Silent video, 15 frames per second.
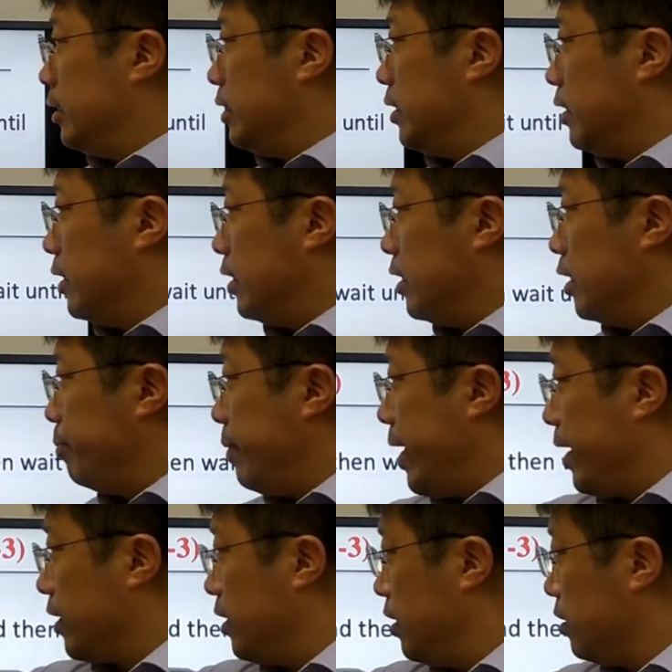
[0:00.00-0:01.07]

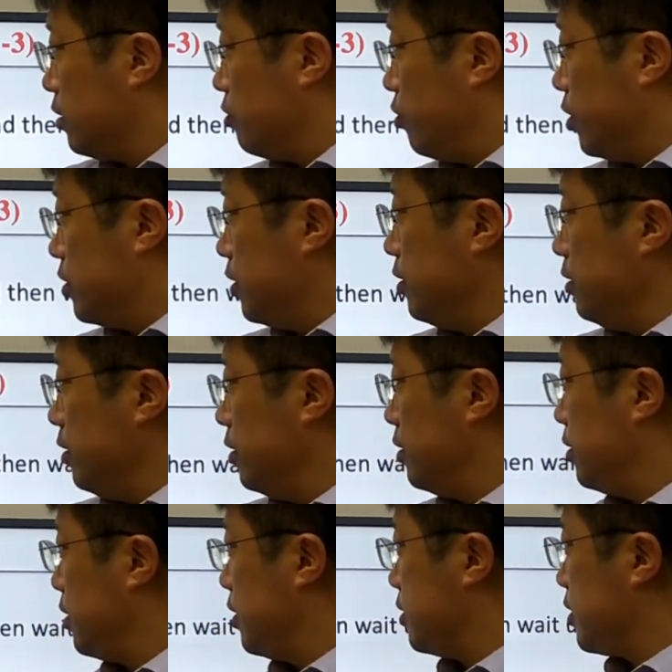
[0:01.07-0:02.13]
packing the resin
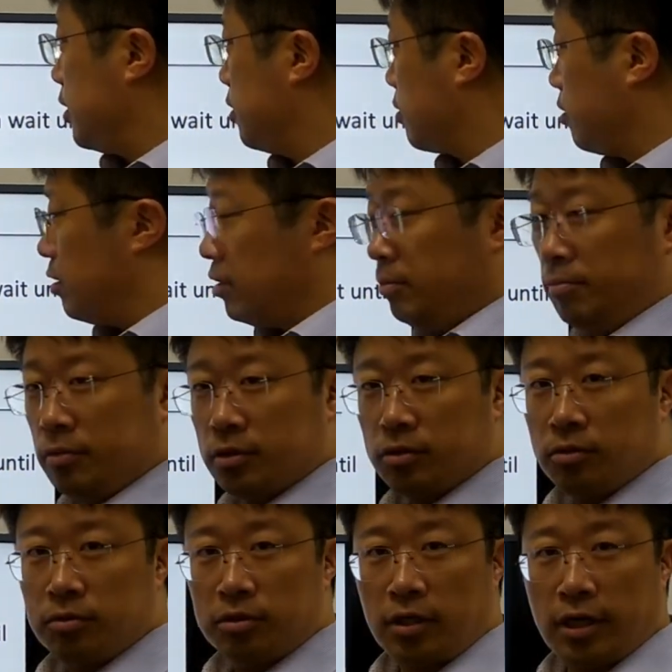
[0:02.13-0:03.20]
inside the column.
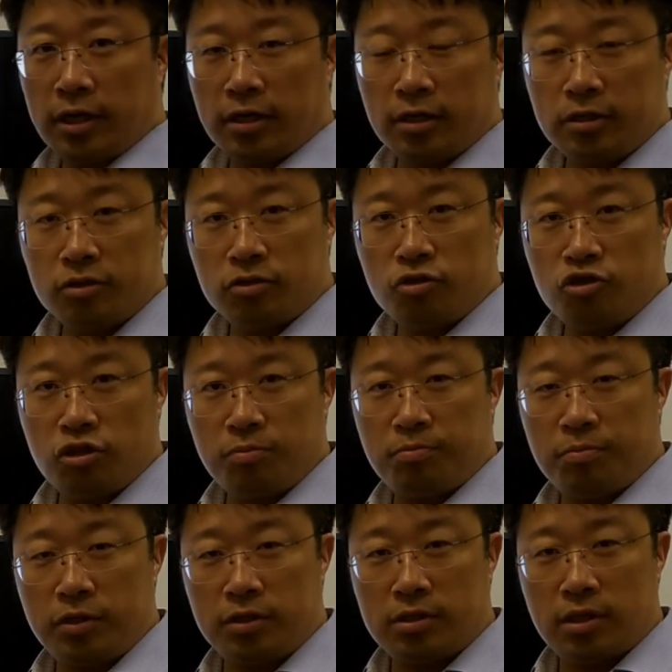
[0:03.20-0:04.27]
So it's like a
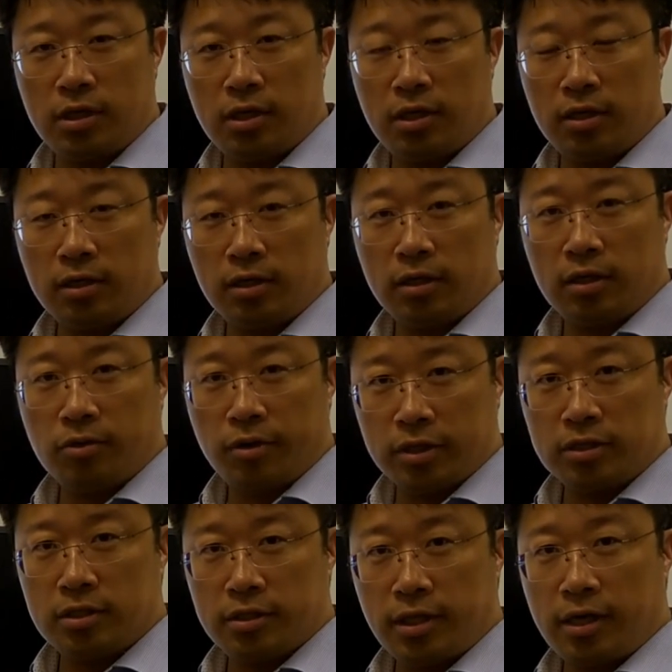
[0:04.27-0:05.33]
GPC
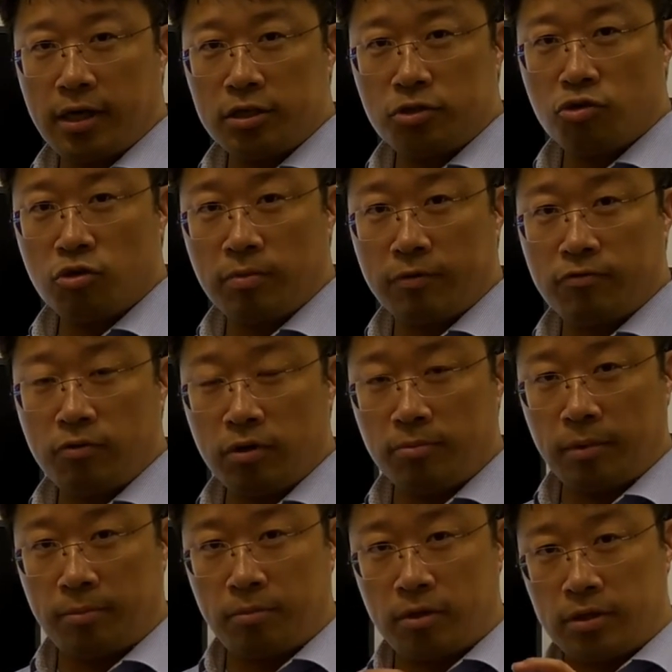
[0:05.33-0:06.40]
resin that I showed you before.
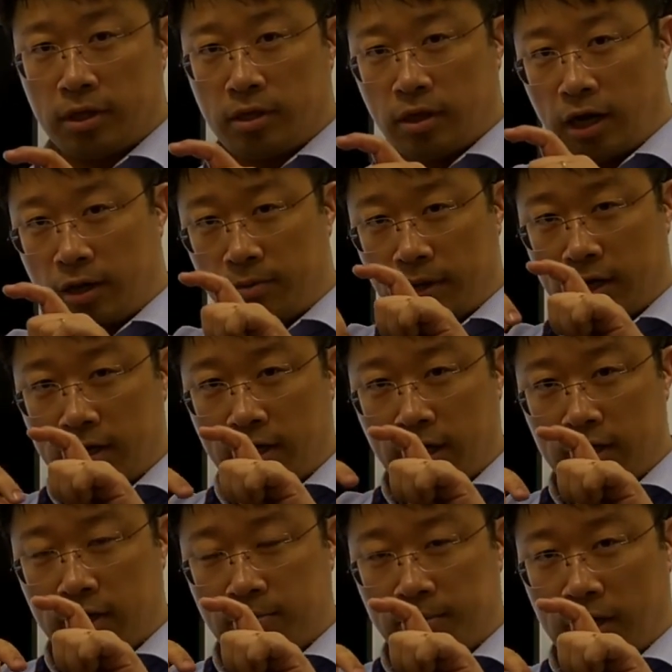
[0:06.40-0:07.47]
Remember that I
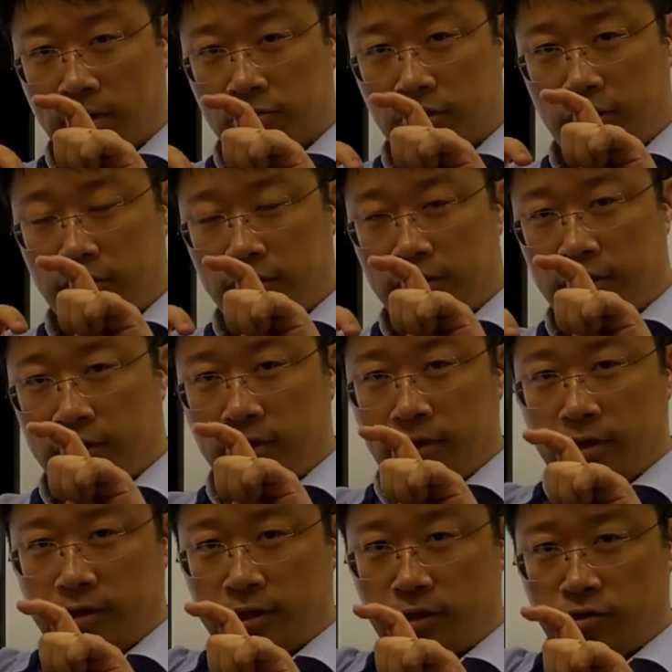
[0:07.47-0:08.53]
added powder,
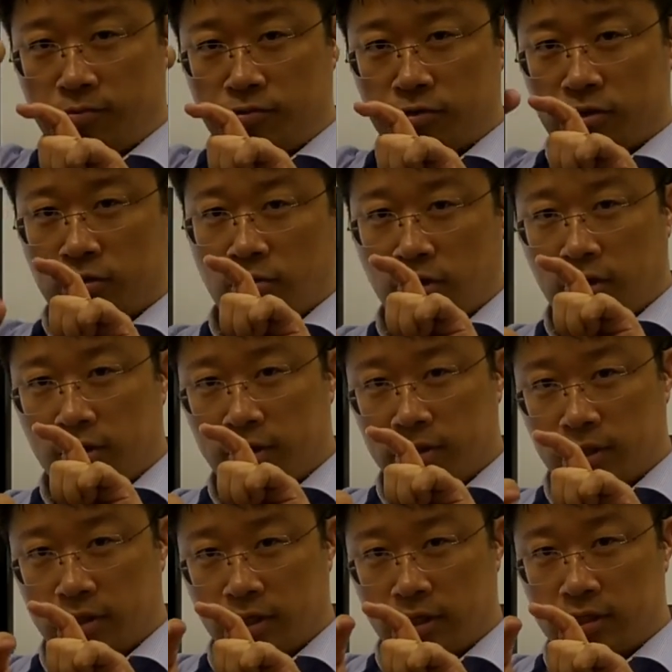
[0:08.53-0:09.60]
then you put the water and
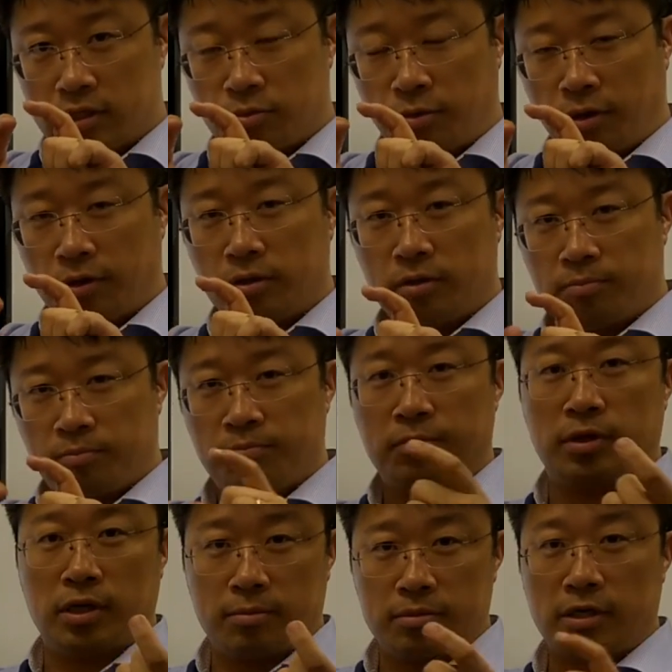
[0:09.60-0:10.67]
then they swell,
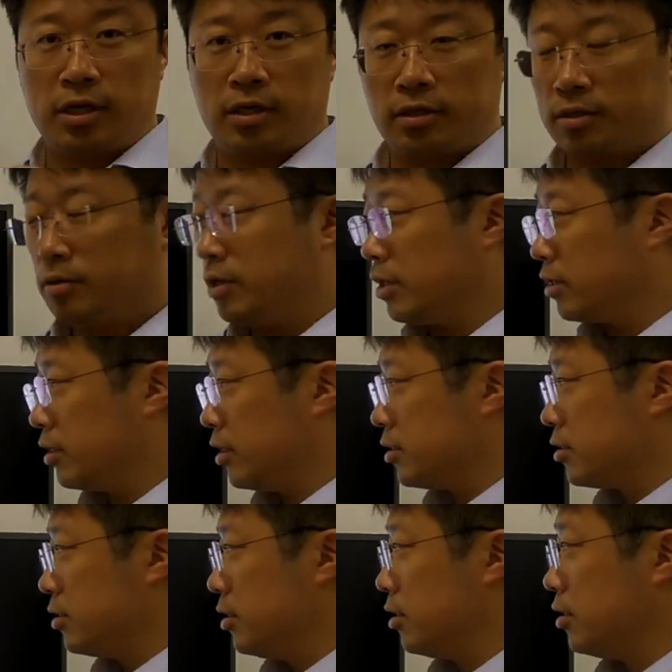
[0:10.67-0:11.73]
becomes like that
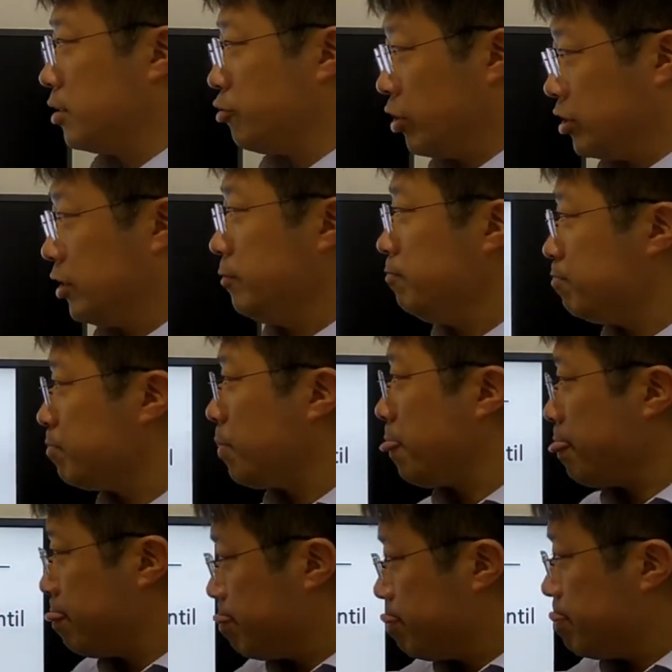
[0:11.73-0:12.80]
resin.
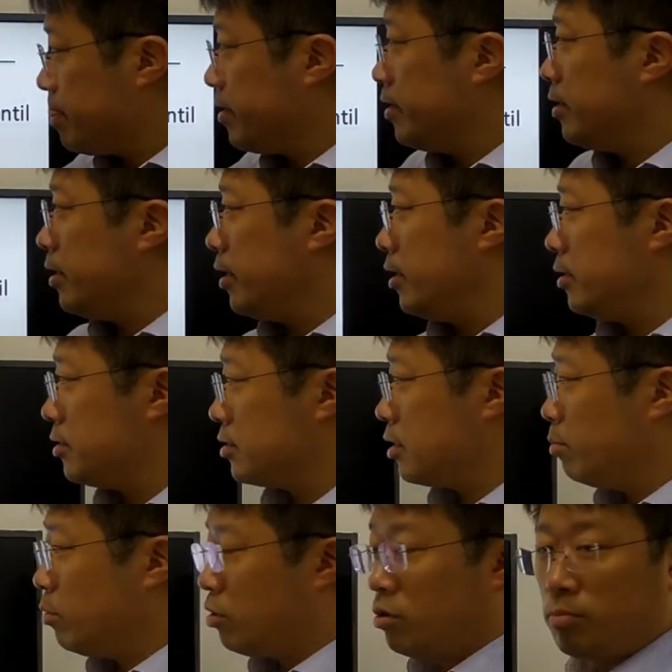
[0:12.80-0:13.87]
And
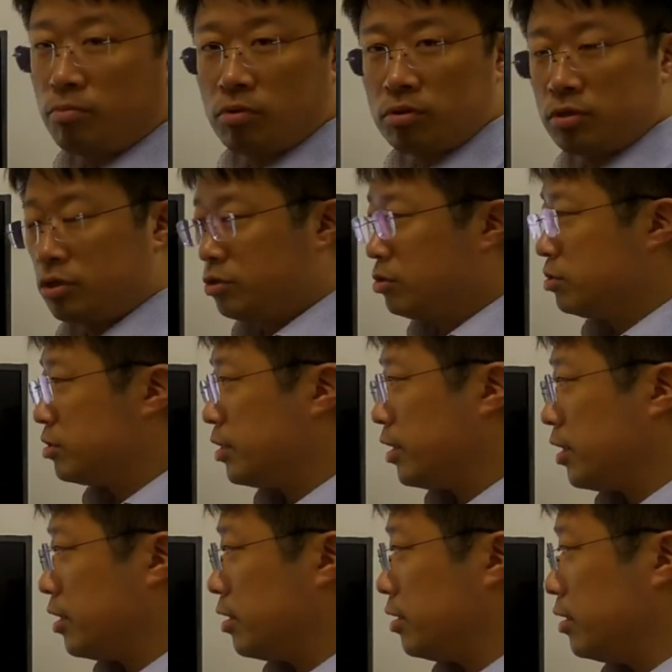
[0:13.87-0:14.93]
similar procedures that
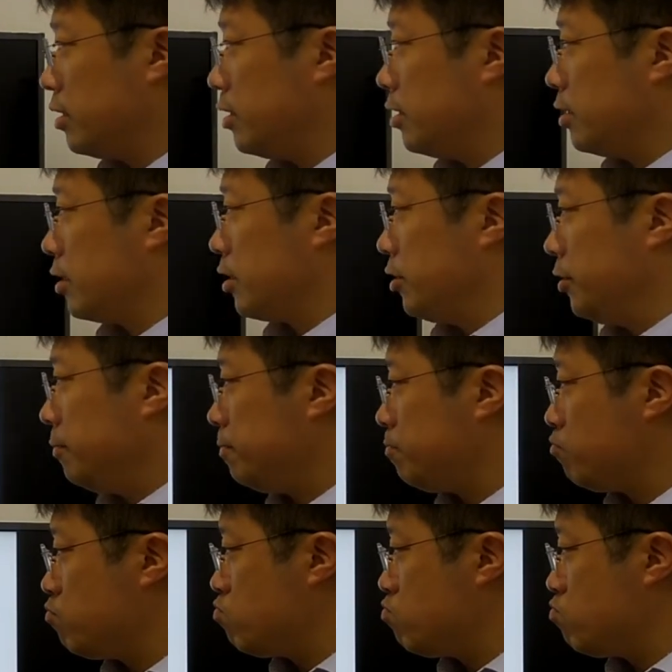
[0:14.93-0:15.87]
I here.